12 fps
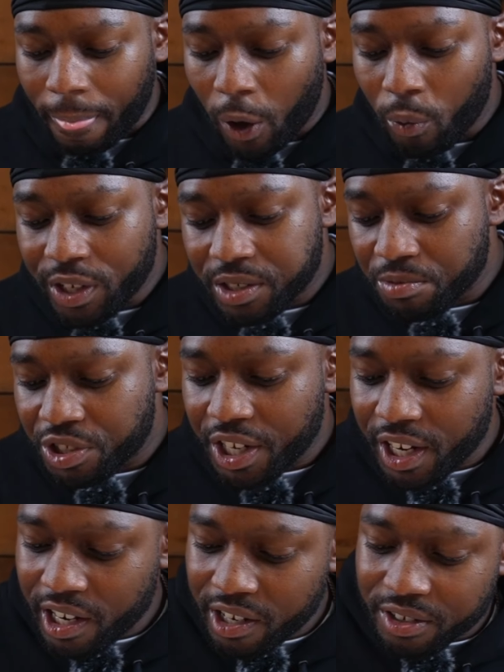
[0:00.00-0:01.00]
with some
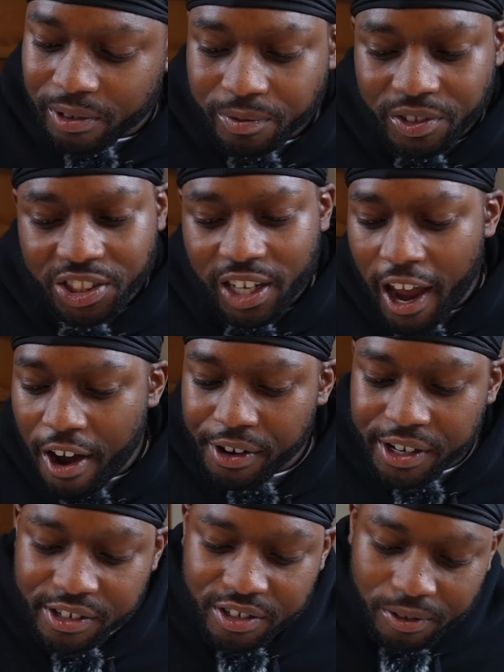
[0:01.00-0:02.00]
cheese,
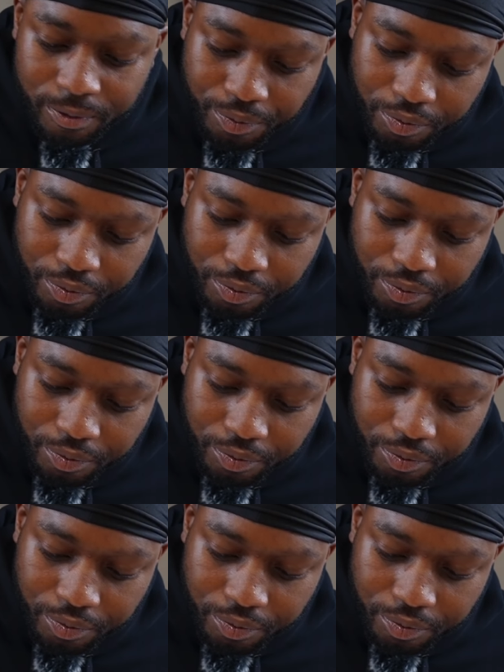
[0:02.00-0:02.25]
scallions.